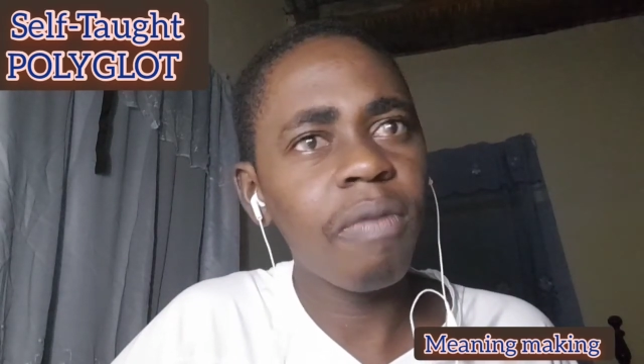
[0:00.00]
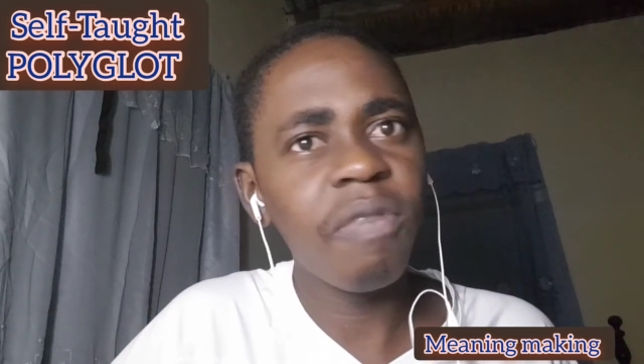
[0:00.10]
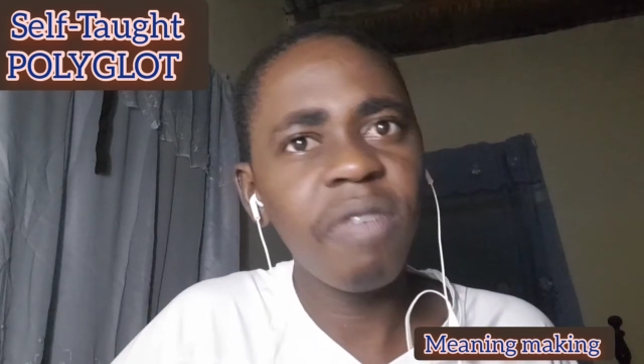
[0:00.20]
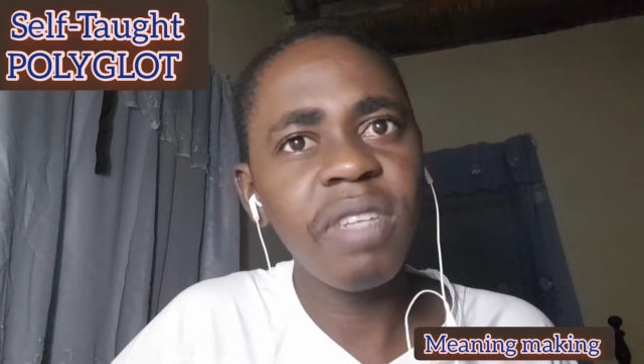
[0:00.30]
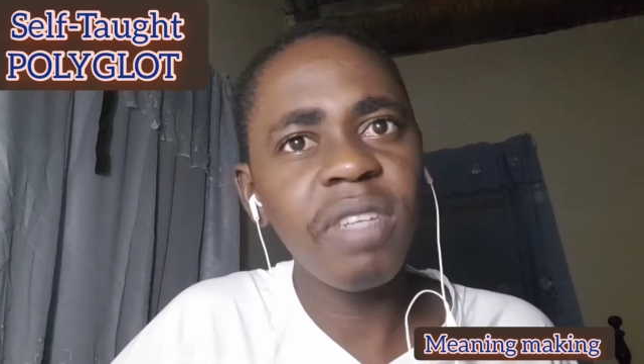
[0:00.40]

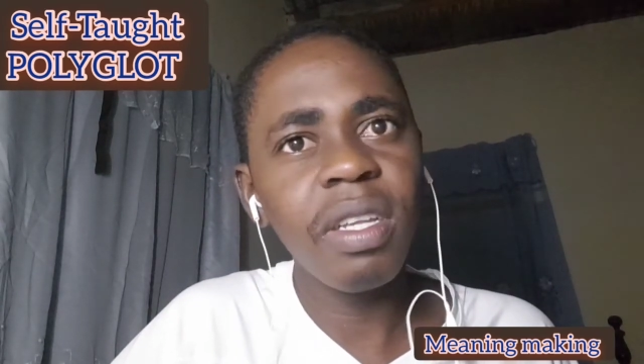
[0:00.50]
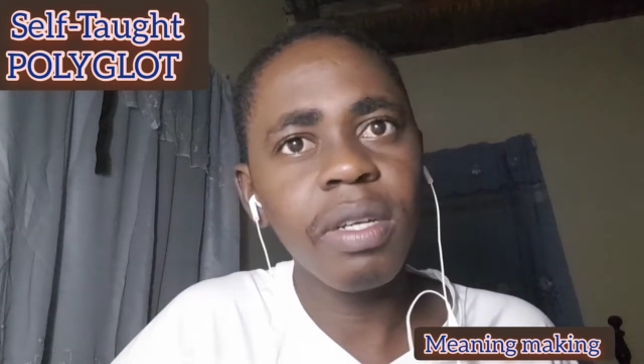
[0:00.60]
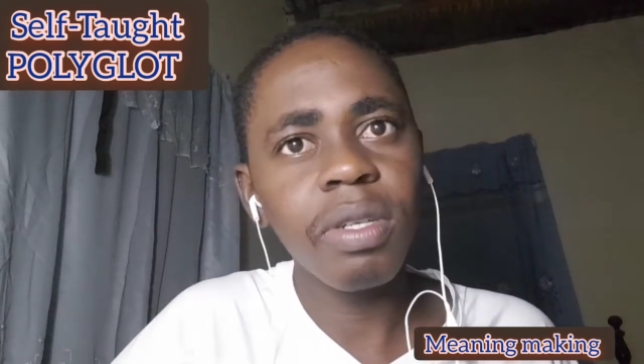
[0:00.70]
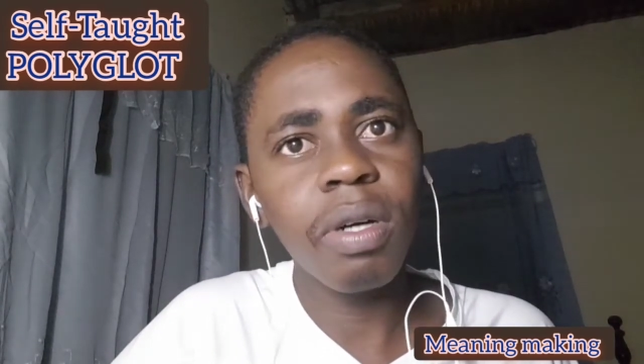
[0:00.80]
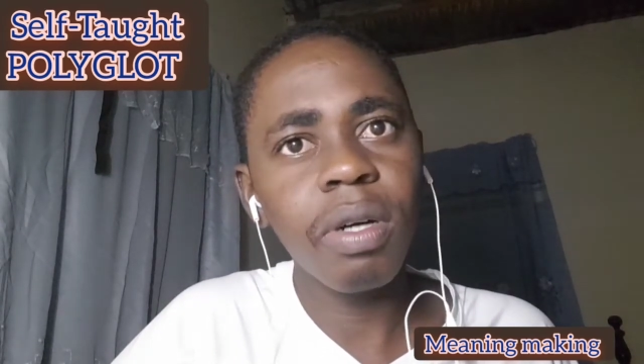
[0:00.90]
15
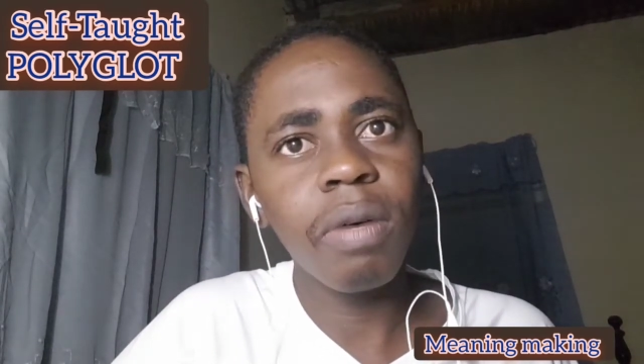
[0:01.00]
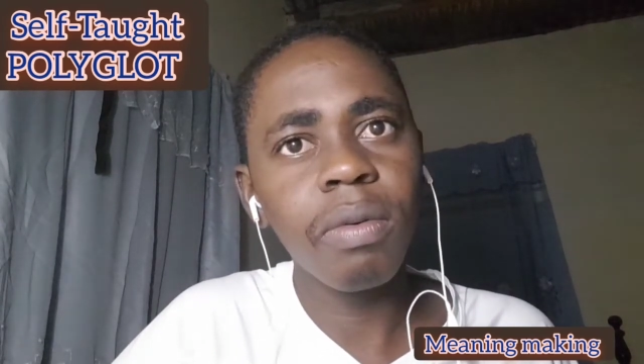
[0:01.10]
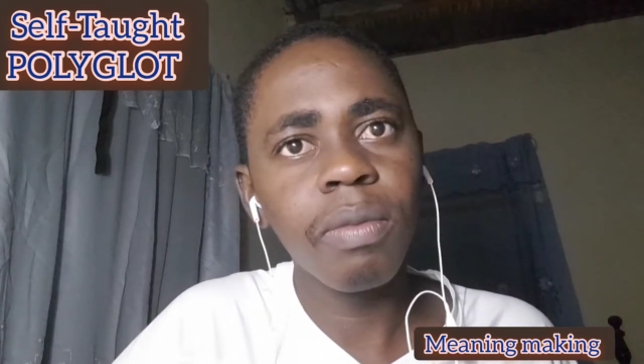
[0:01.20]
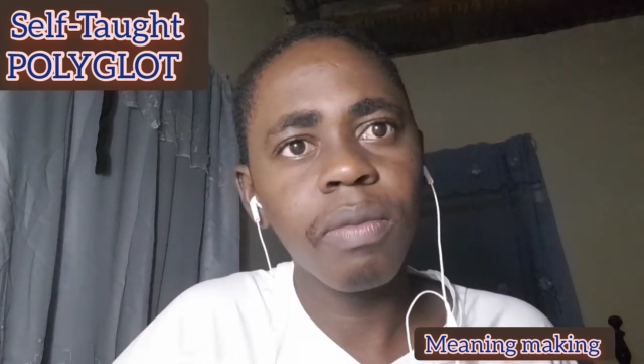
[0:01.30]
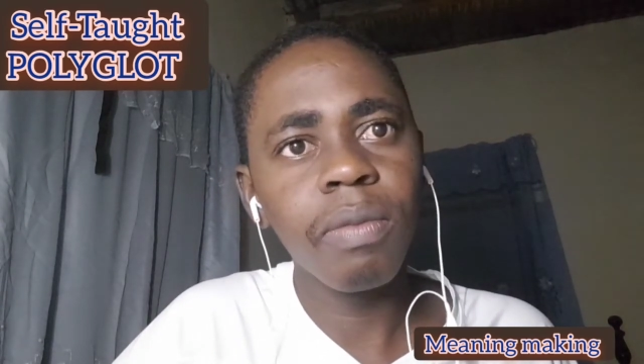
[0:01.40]
years ago
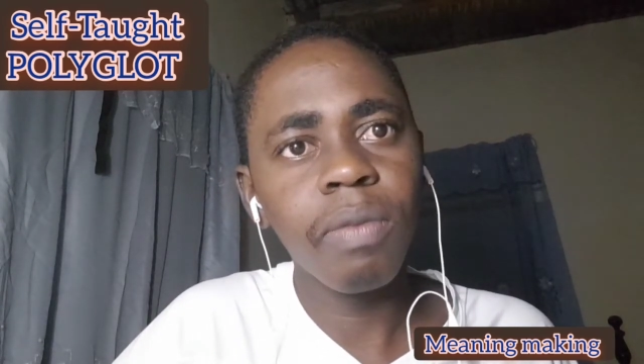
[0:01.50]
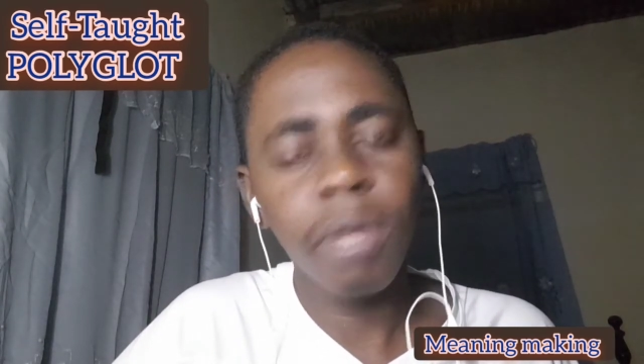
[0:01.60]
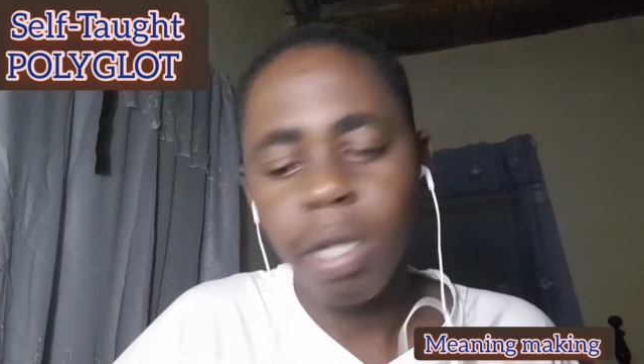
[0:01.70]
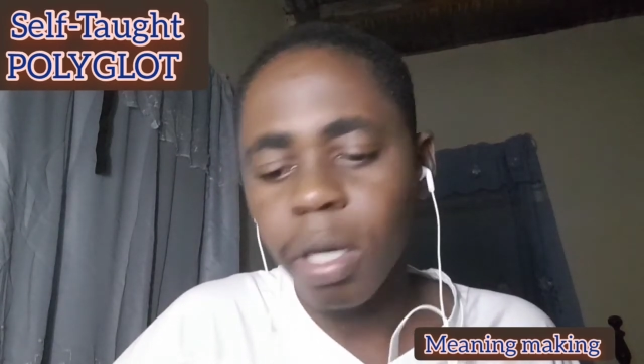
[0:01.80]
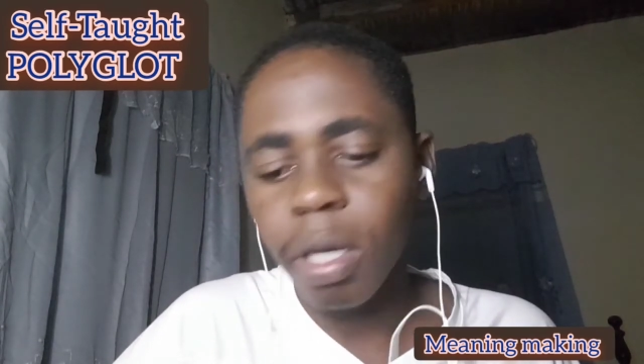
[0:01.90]

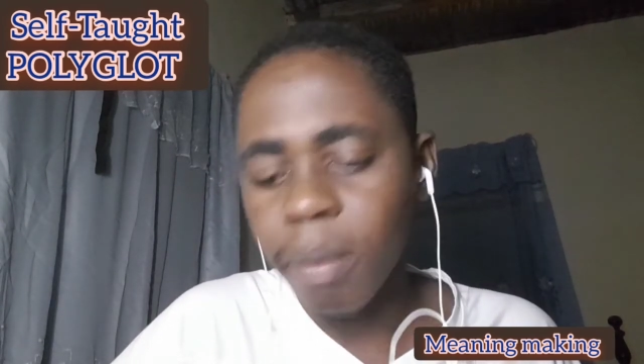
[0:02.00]
about